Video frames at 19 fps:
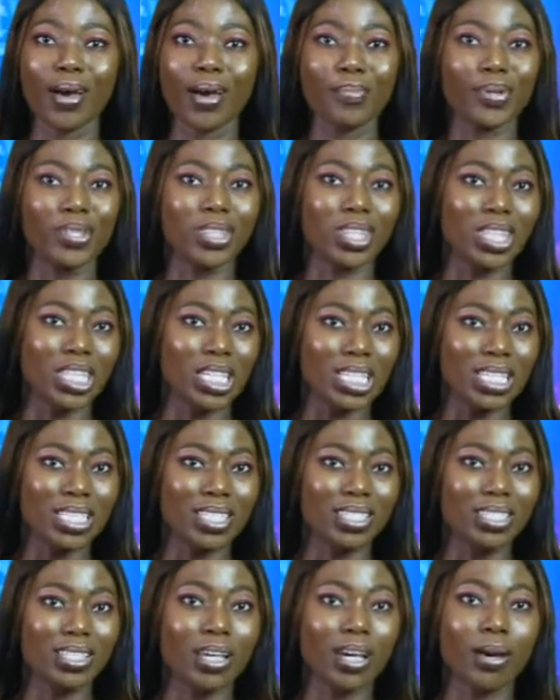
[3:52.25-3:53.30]
But
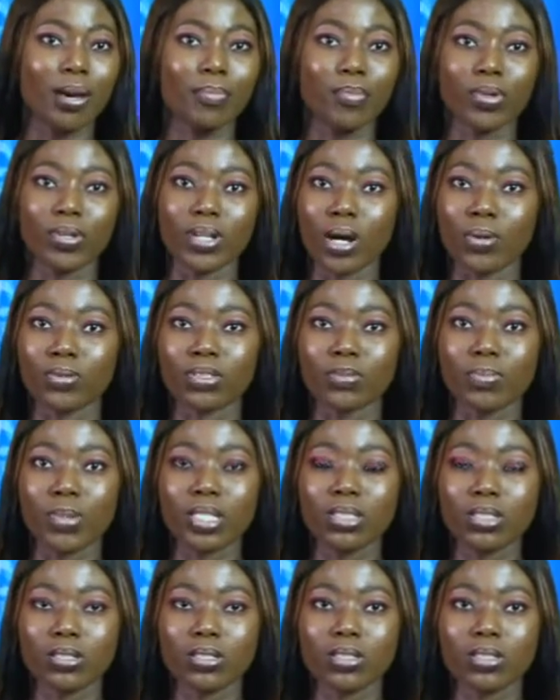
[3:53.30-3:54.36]
these
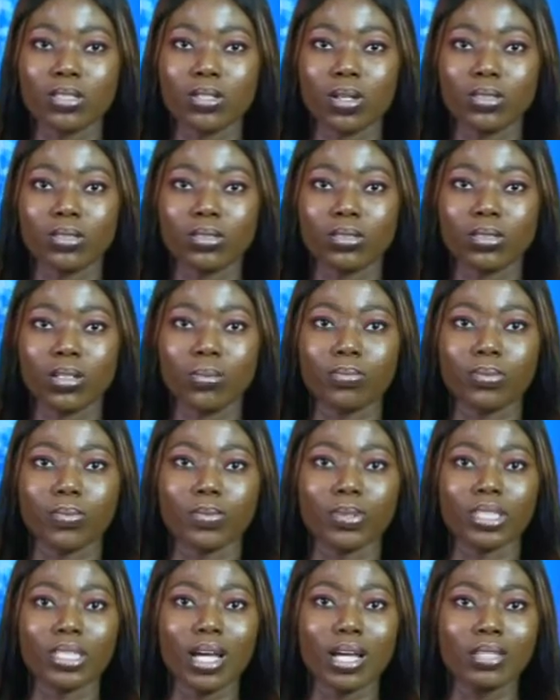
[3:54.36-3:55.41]
pronouncements could not stop the
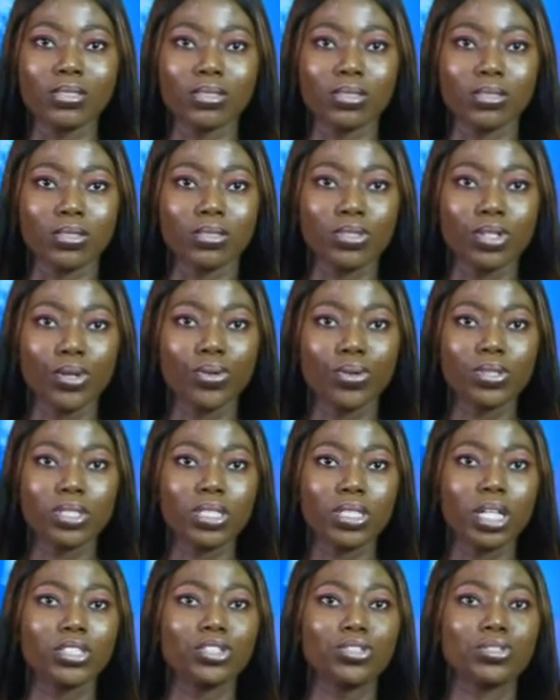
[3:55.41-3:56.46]
protesters who
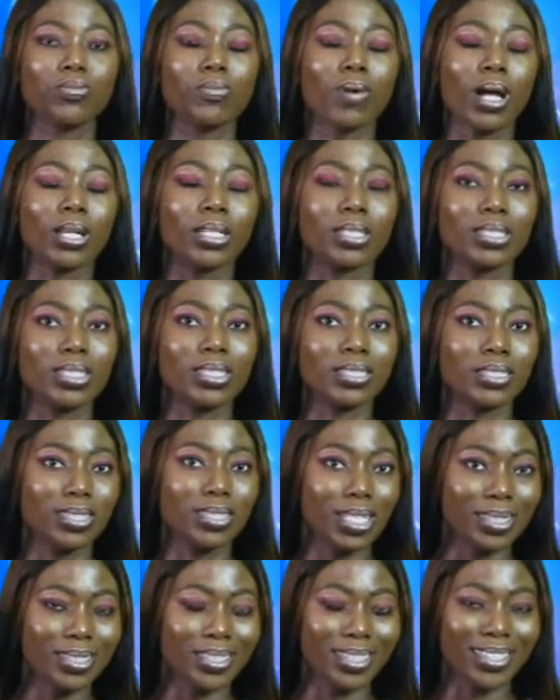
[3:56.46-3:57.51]
staged rallies in
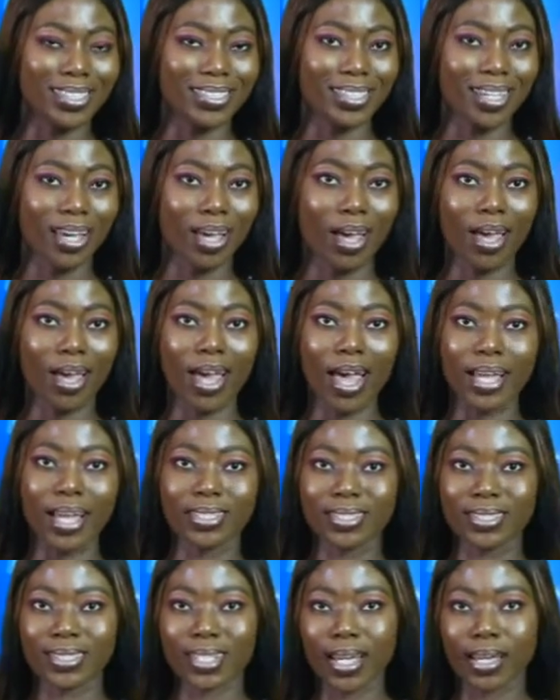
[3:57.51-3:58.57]
cities and
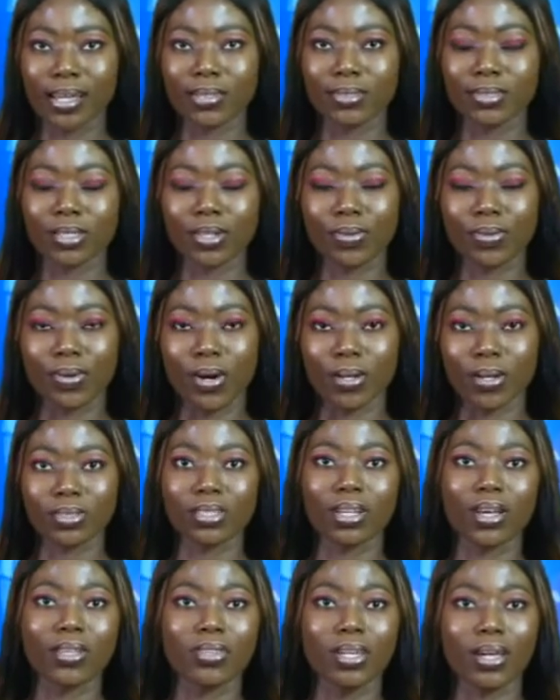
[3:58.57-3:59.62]
states across
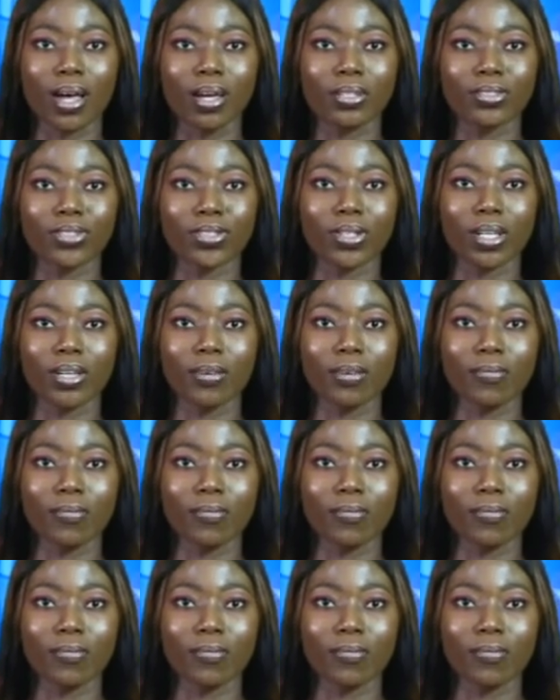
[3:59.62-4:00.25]
the country.